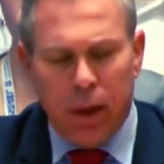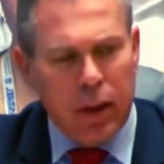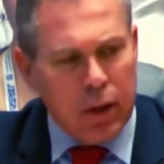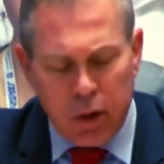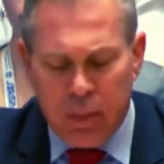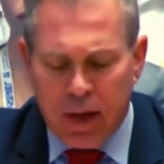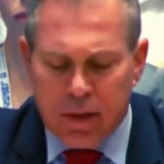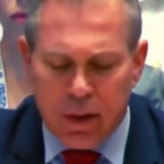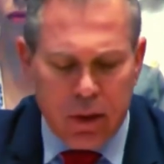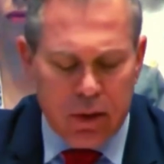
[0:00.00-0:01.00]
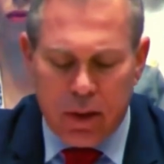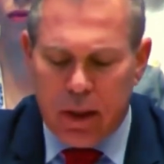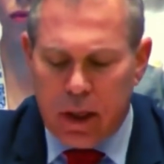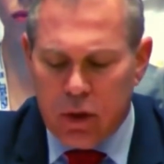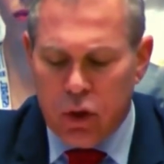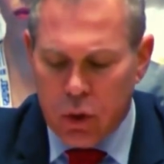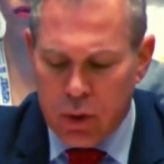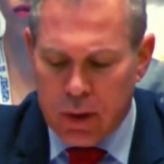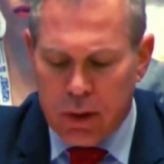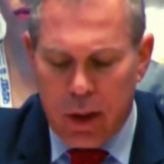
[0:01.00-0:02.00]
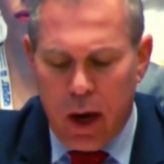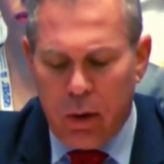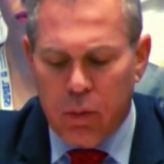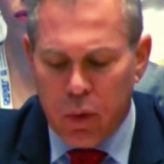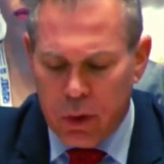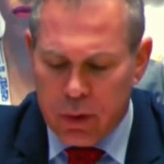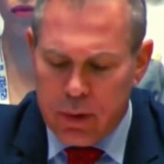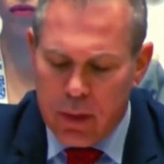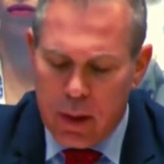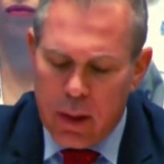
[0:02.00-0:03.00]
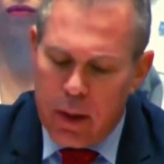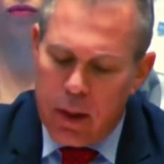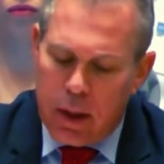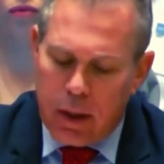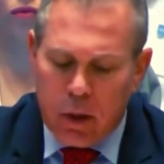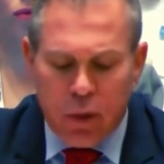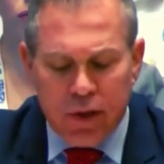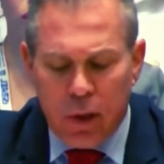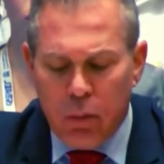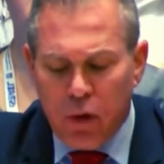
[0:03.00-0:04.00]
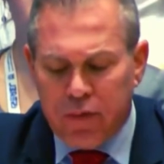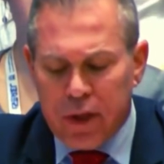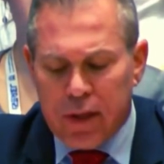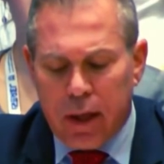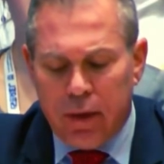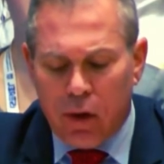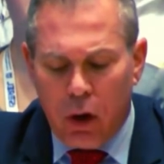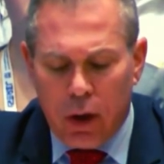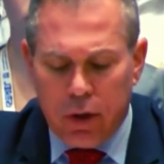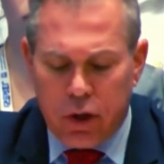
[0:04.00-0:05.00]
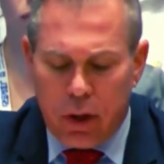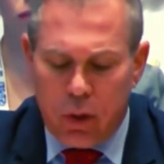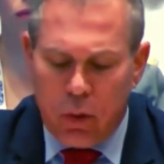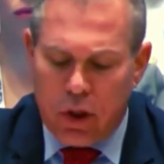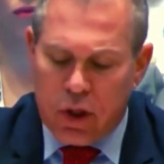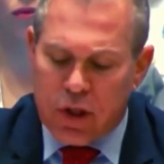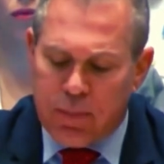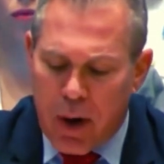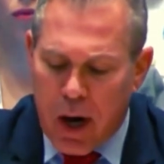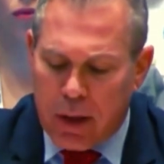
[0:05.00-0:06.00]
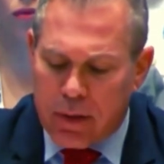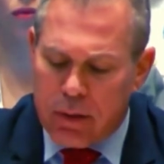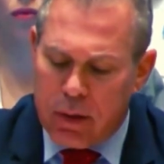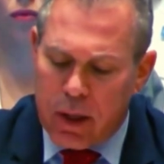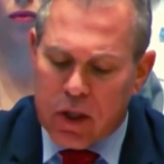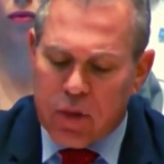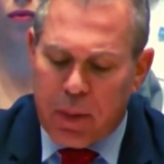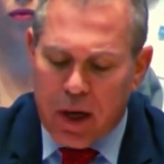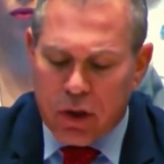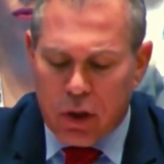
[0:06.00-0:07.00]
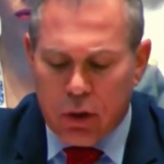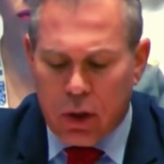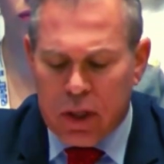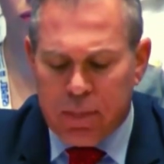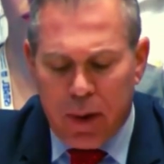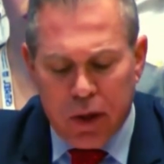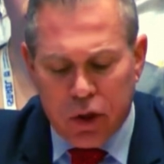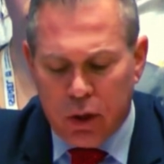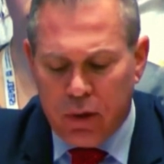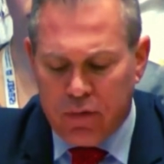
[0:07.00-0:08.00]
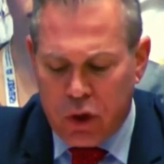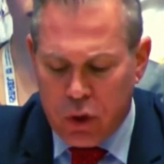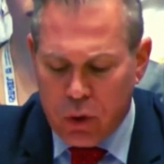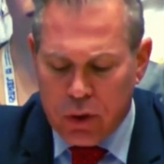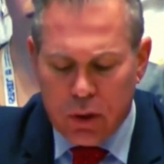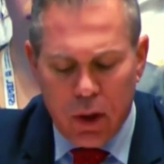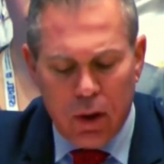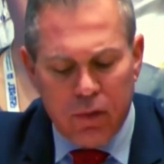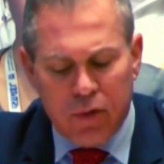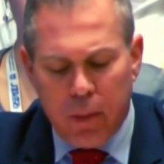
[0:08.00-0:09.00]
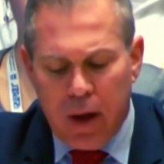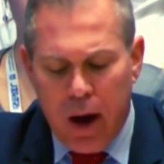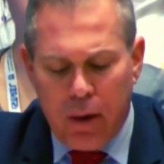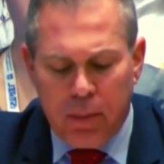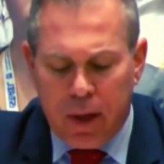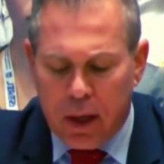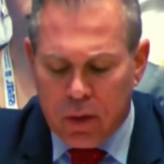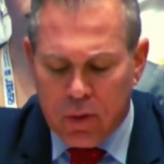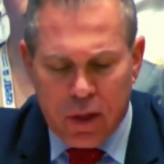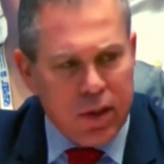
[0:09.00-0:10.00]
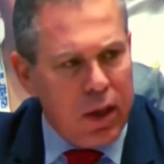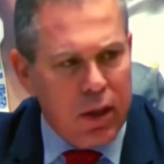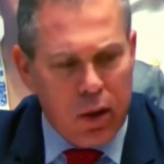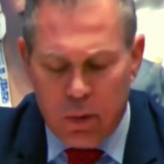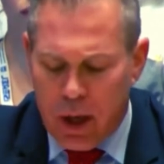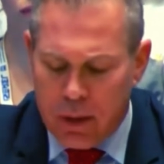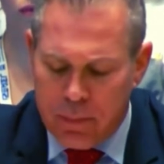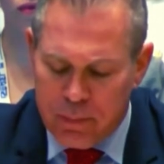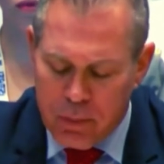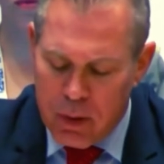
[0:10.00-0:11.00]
and other massacres against Jews in the Arab world. And it was the Mufti's ideology which sparked the expulsion, expulsion of Jews from Arab countries and Iran.